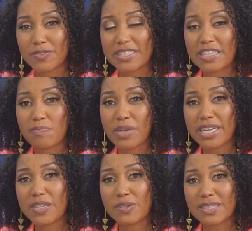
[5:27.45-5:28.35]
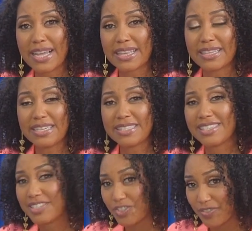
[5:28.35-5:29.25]
to receive money news like
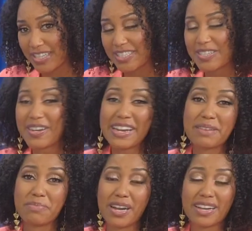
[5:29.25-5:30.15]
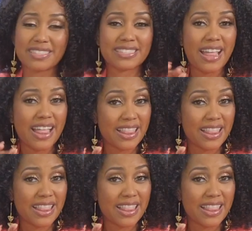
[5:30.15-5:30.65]
this straight to your inbox.